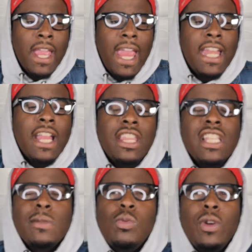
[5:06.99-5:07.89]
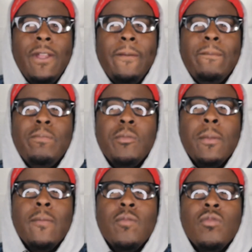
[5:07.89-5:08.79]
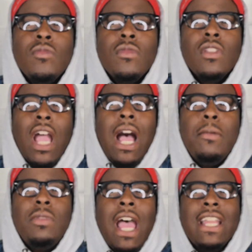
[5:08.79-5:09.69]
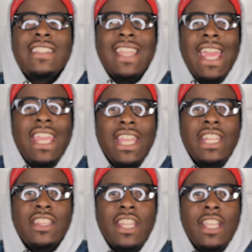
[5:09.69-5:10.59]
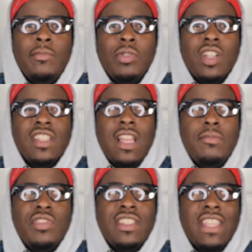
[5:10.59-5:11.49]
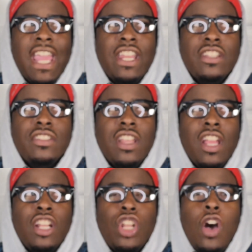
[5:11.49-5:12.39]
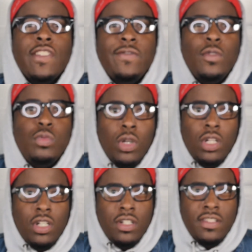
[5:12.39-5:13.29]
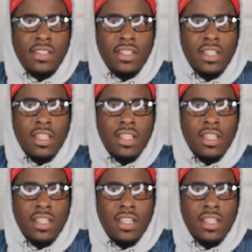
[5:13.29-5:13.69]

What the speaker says: And at this point, I'm not saying anything because I'm just at a loss for words.